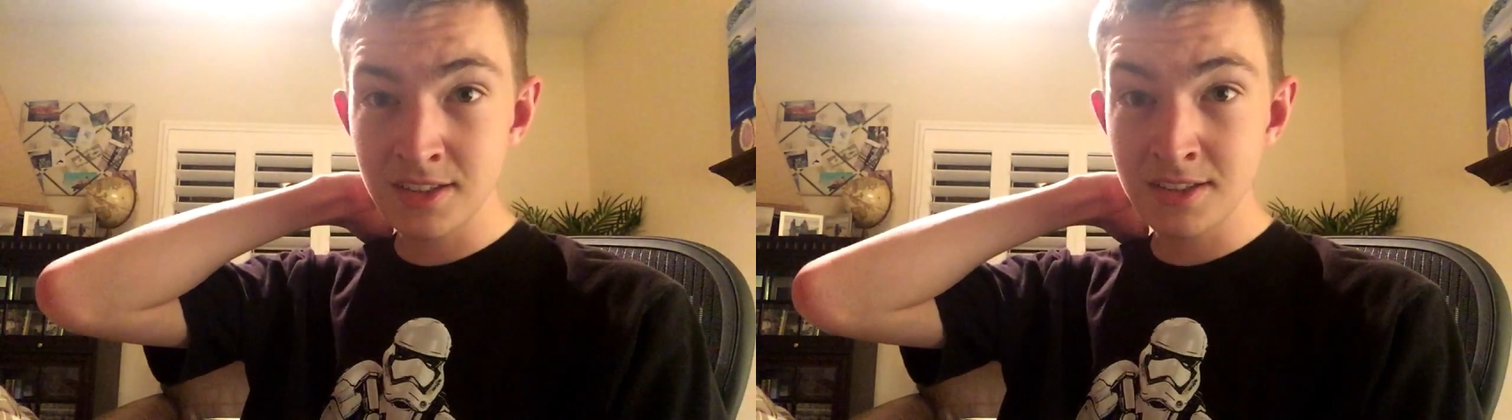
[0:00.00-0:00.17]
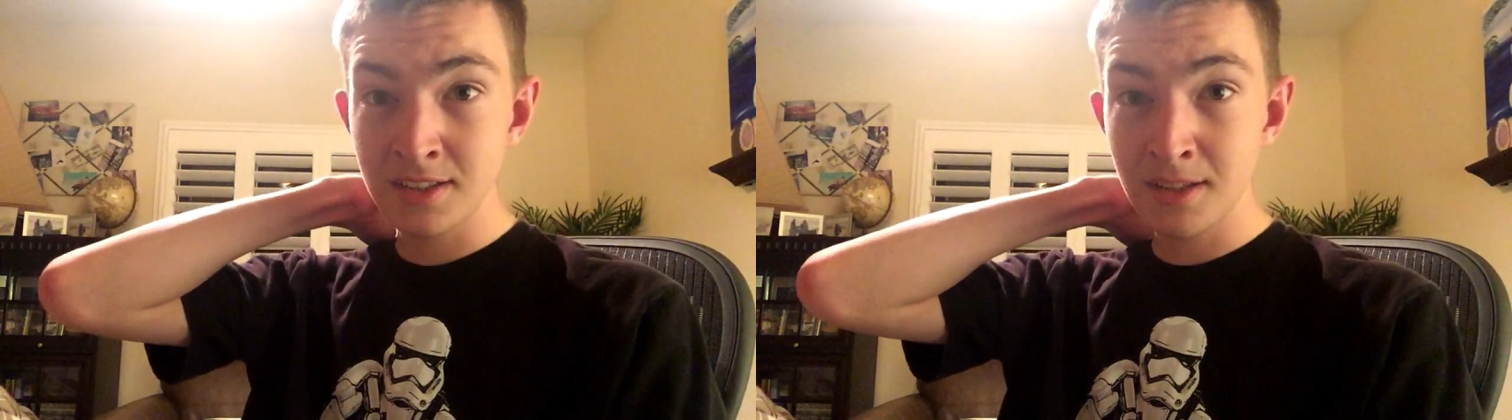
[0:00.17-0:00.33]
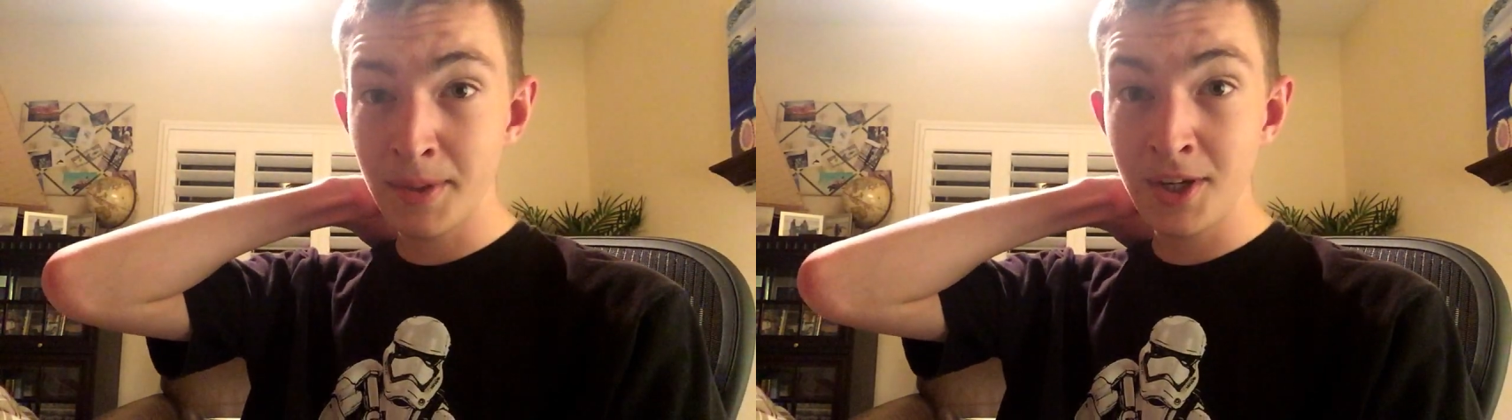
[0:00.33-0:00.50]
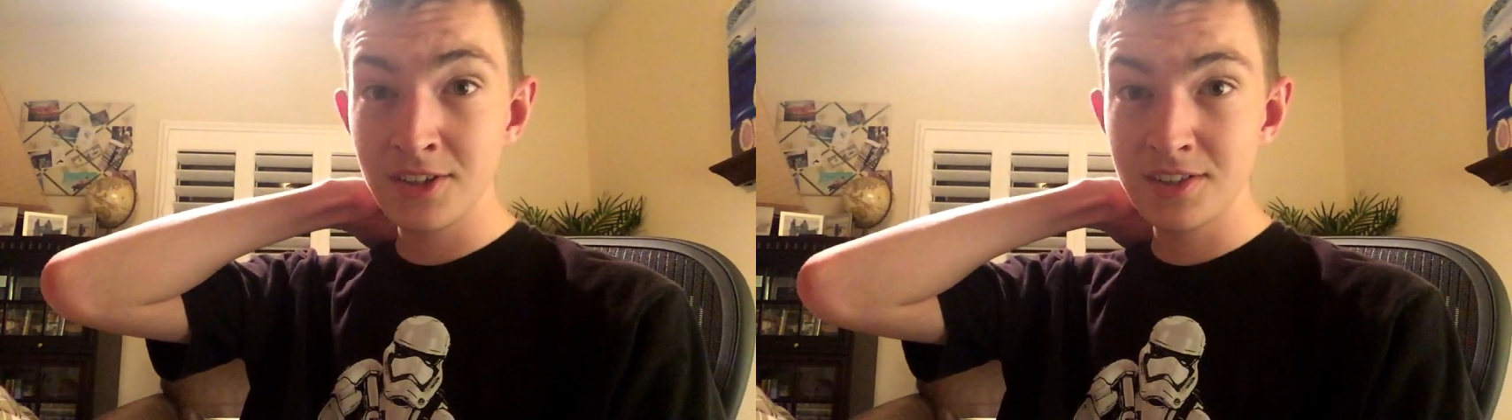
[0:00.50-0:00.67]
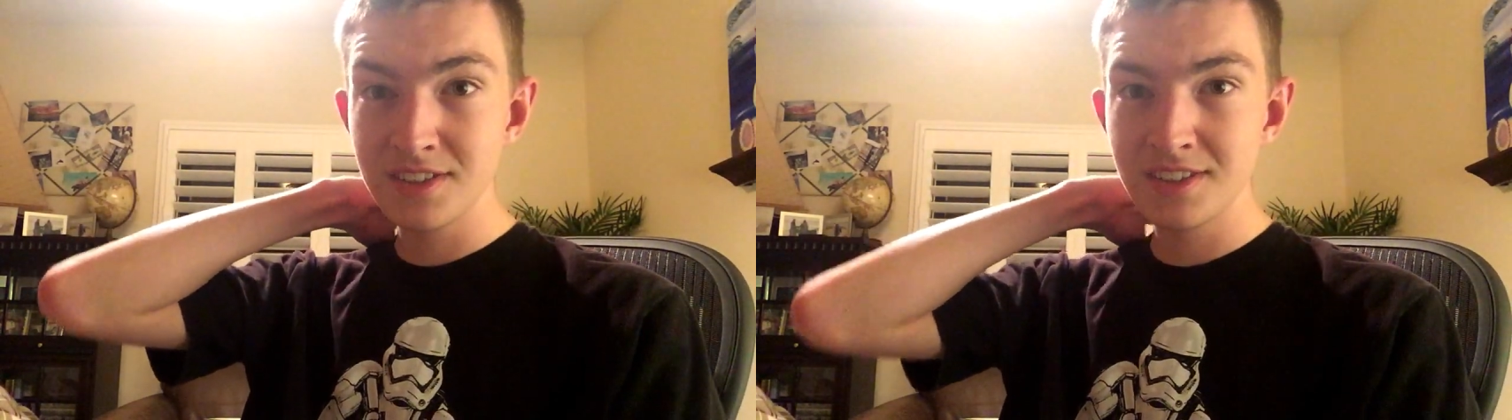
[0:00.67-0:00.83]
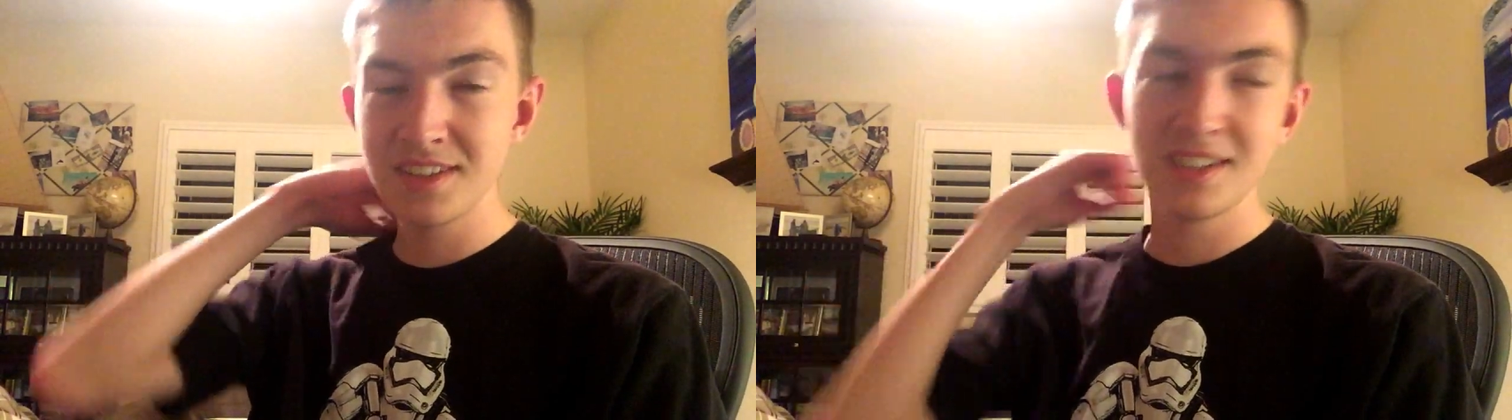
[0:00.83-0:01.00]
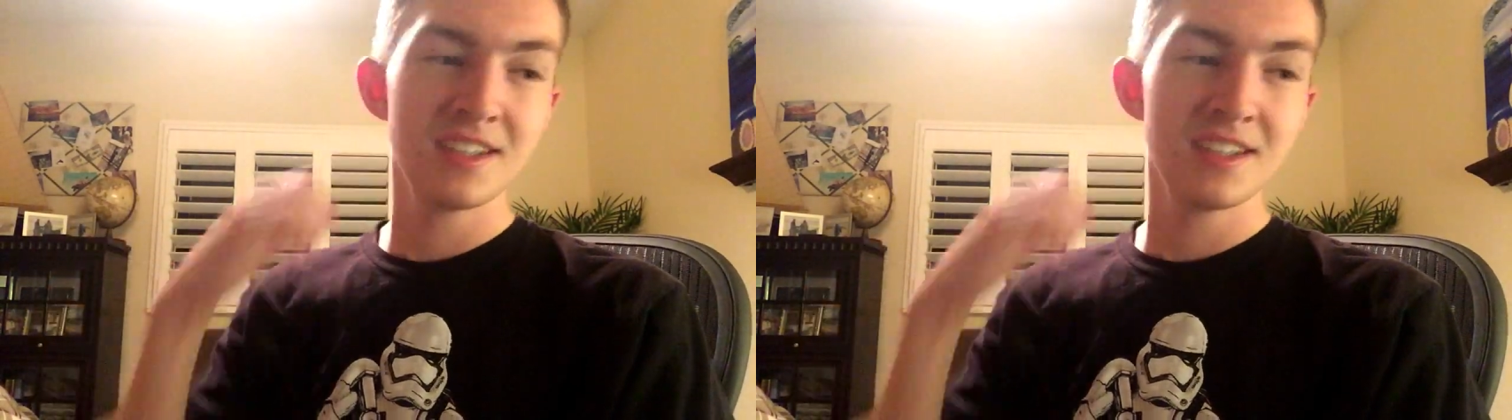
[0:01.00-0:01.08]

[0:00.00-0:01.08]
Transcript: just the perks.